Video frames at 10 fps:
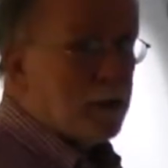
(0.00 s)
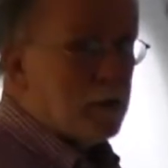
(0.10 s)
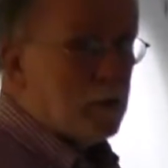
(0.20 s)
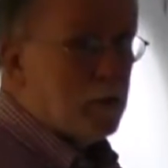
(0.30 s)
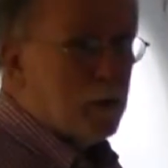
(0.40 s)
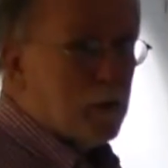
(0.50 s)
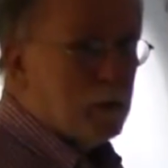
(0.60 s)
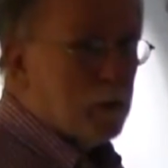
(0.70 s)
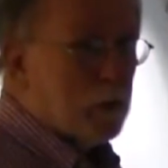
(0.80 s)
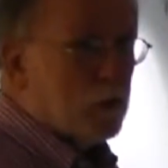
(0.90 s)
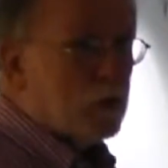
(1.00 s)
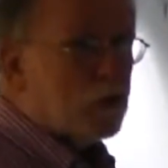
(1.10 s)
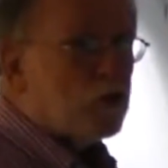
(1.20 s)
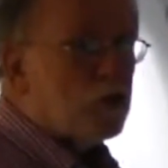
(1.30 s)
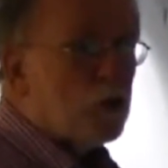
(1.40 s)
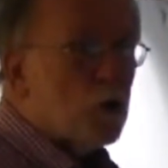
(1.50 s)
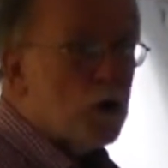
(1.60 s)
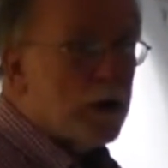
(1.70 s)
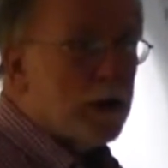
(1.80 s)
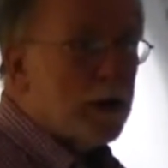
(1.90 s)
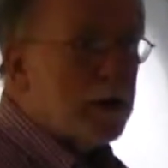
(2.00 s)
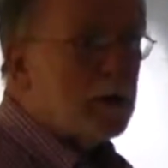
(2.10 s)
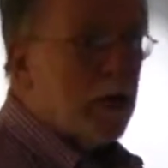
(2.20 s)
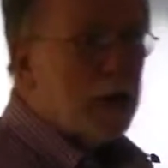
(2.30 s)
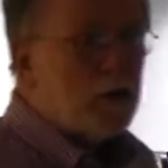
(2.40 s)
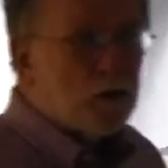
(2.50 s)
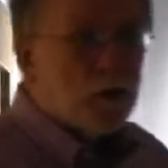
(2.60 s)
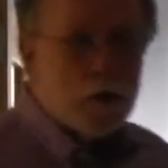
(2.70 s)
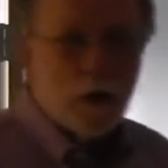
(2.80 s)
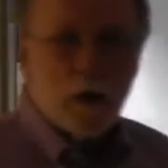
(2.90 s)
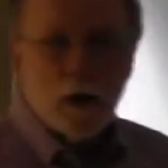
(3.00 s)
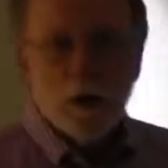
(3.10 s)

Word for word: these, because it's surely the intention